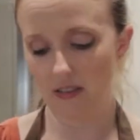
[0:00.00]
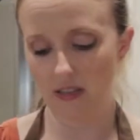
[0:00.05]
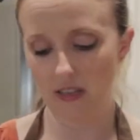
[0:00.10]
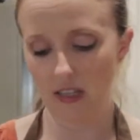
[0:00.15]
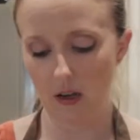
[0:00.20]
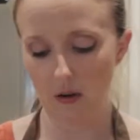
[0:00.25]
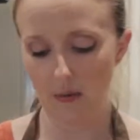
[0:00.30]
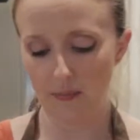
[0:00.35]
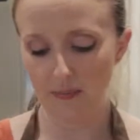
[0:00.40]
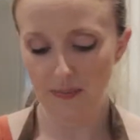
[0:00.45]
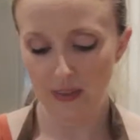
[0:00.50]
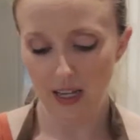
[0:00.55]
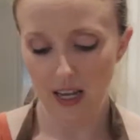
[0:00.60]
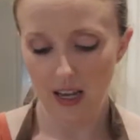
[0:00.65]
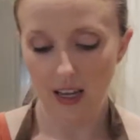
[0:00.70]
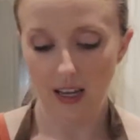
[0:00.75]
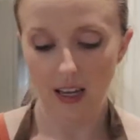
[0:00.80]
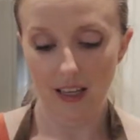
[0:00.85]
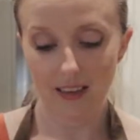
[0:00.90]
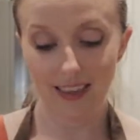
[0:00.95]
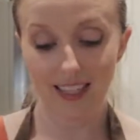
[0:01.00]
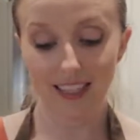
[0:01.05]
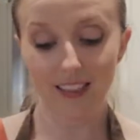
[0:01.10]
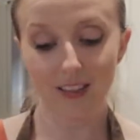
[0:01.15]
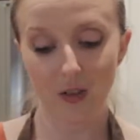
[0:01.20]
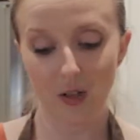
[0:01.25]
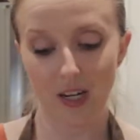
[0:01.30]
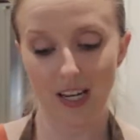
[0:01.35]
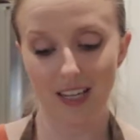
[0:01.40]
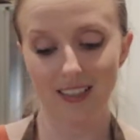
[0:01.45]
So this
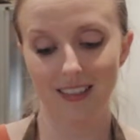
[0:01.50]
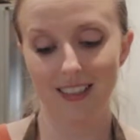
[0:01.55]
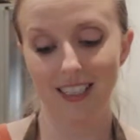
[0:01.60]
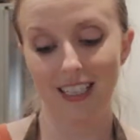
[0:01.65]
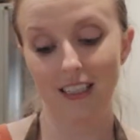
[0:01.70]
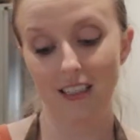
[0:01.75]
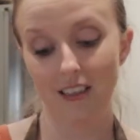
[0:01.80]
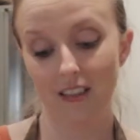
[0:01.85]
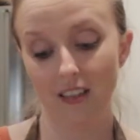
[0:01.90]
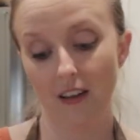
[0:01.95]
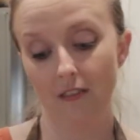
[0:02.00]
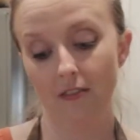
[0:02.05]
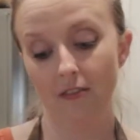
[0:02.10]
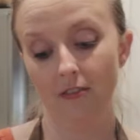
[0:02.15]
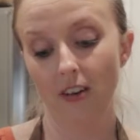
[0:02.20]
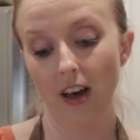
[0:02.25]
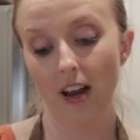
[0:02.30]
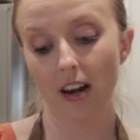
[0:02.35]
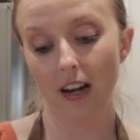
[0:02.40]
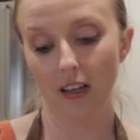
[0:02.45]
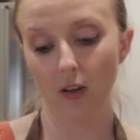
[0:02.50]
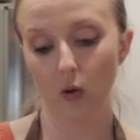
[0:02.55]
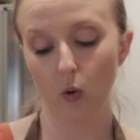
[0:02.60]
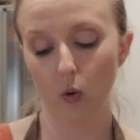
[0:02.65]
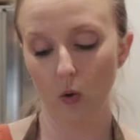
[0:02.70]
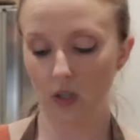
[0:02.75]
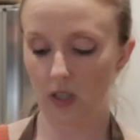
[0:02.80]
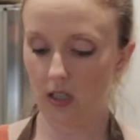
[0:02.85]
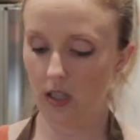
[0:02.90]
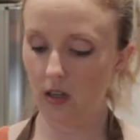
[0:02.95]
crust is very
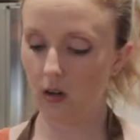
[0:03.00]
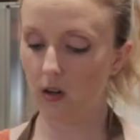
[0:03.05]
good.